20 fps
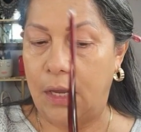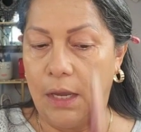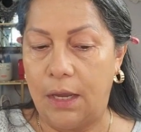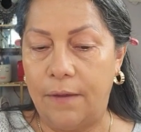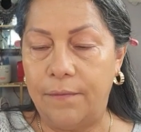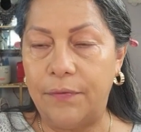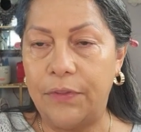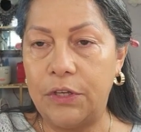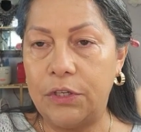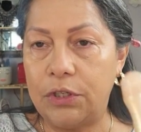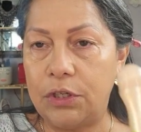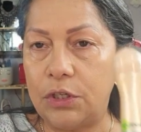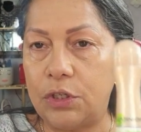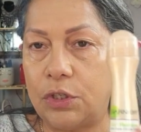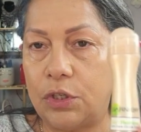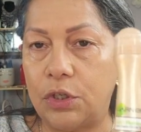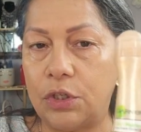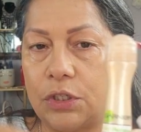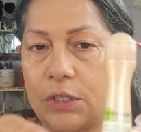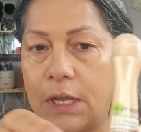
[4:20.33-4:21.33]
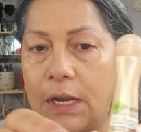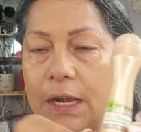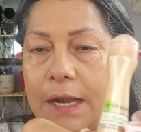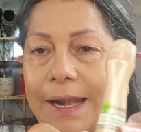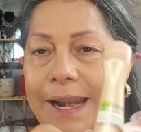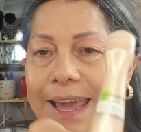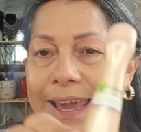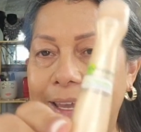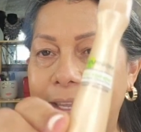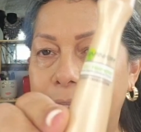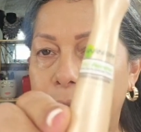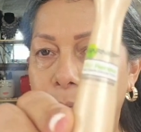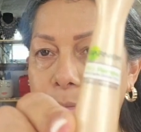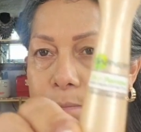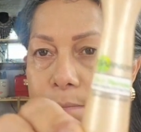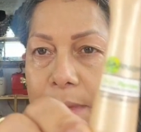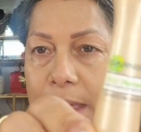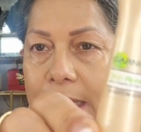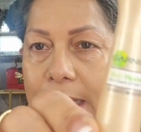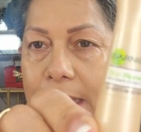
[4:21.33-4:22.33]
And this is just a light
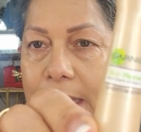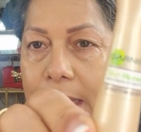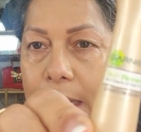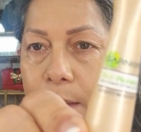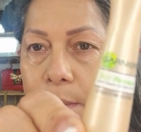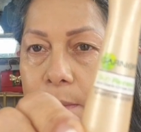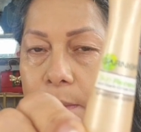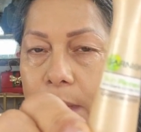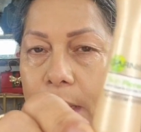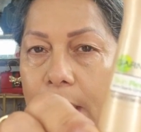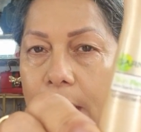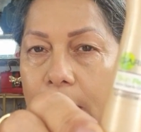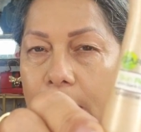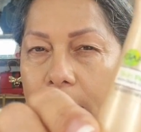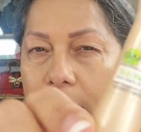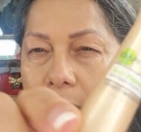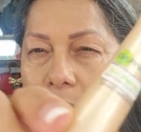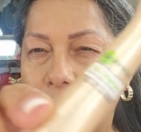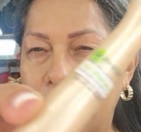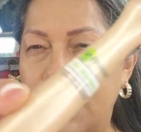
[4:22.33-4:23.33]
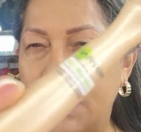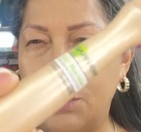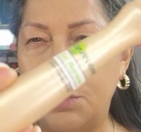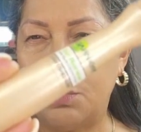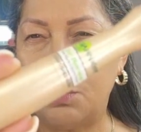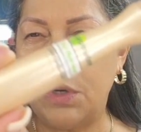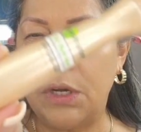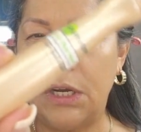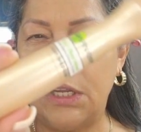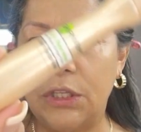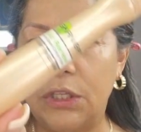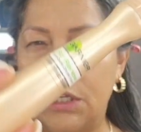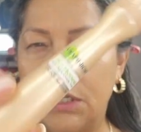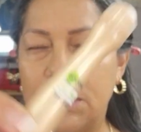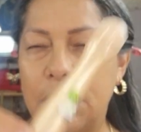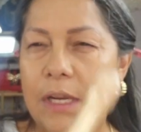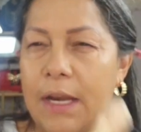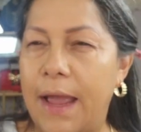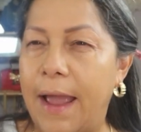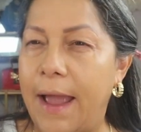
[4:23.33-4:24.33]
medium. This really
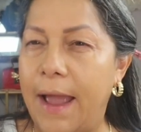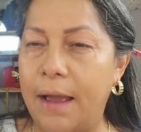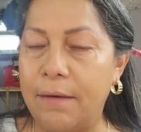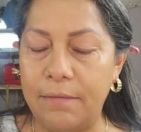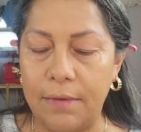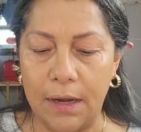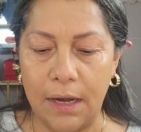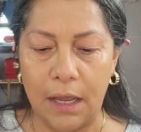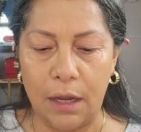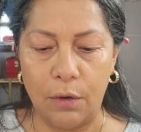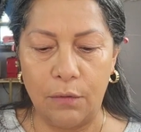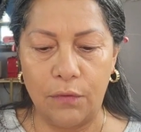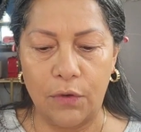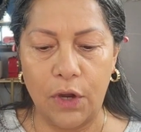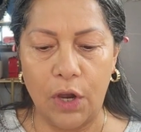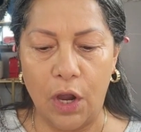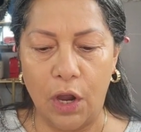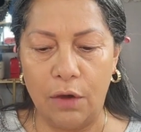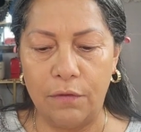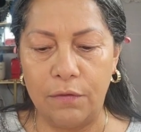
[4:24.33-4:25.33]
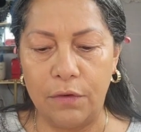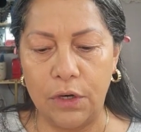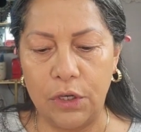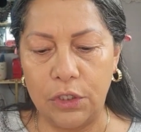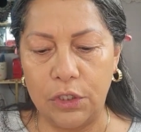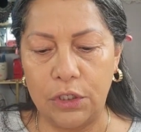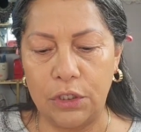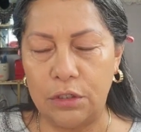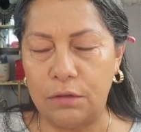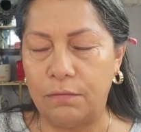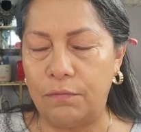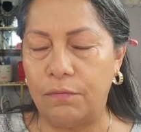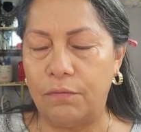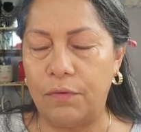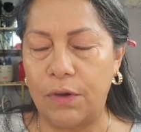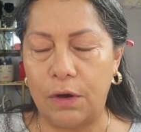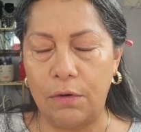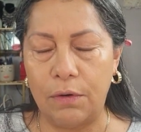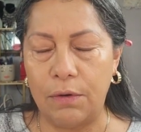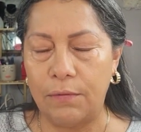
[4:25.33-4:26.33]
doesn't have a lot of coverage. It's
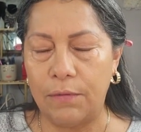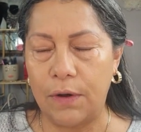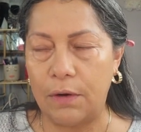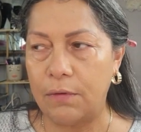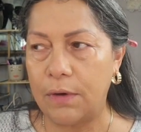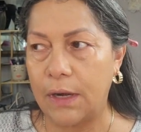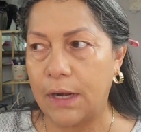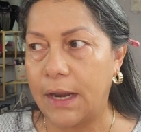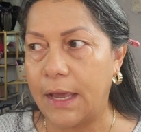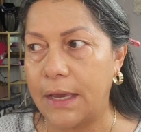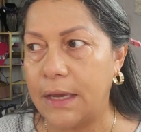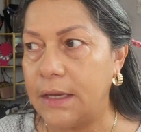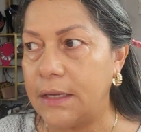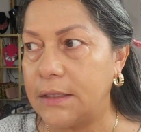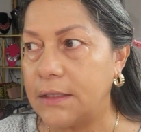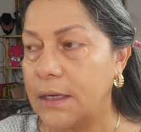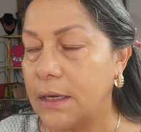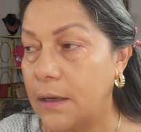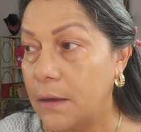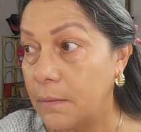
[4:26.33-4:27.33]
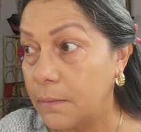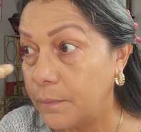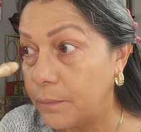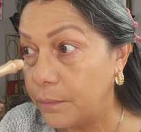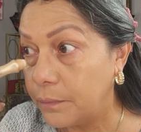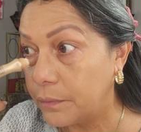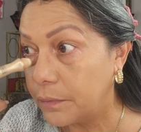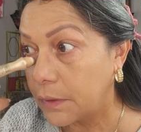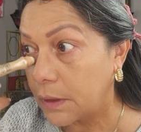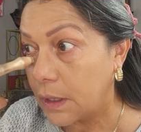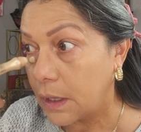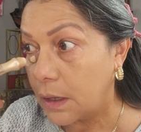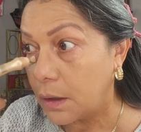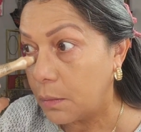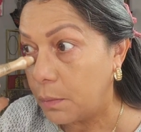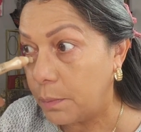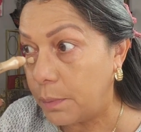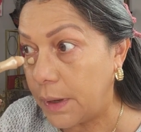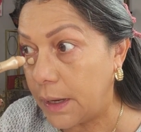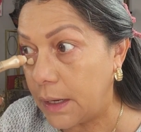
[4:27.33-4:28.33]
very, very light.
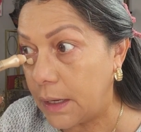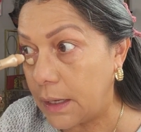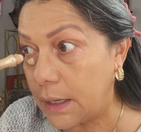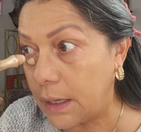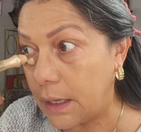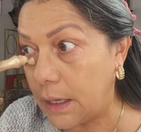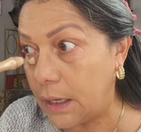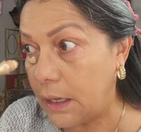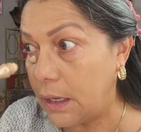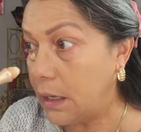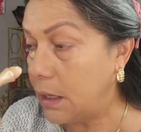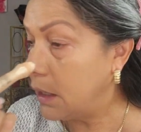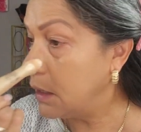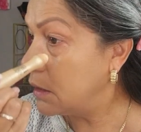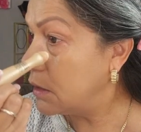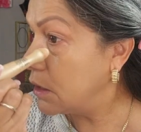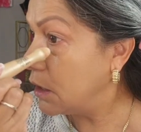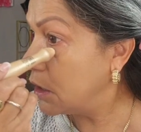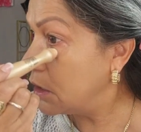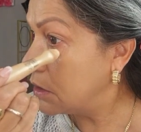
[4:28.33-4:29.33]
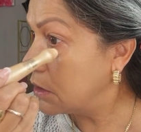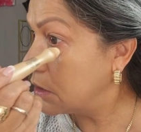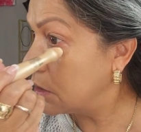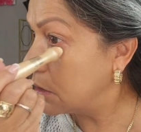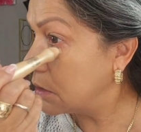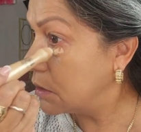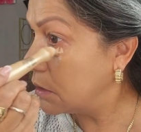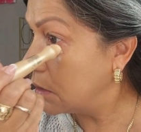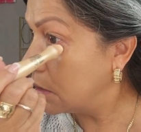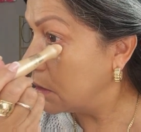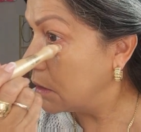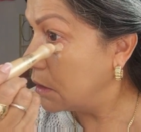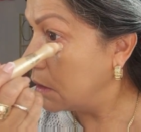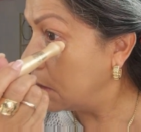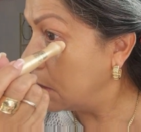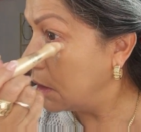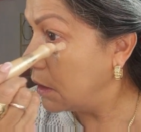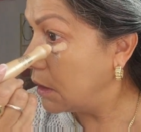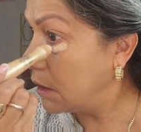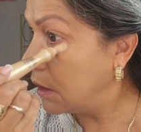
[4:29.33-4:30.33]
But it
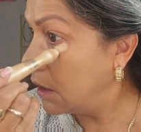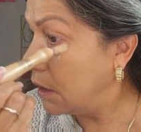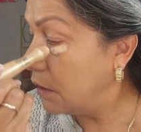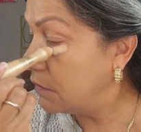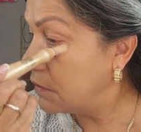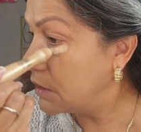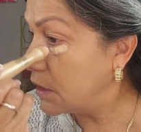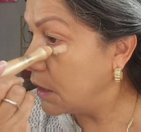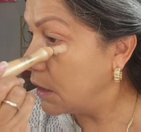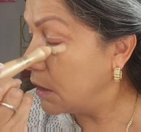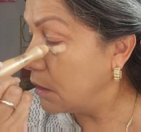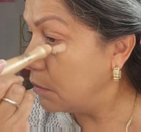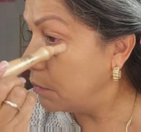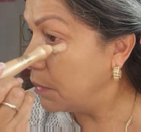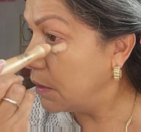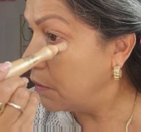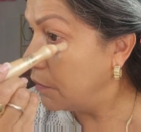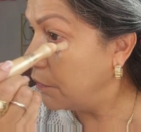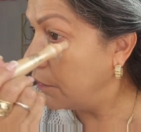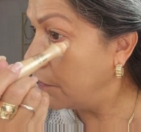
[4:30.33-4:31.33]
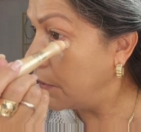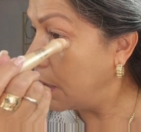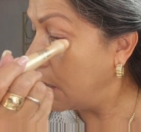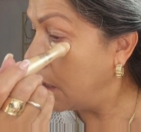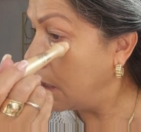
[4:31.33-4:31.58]
gives a little bit of,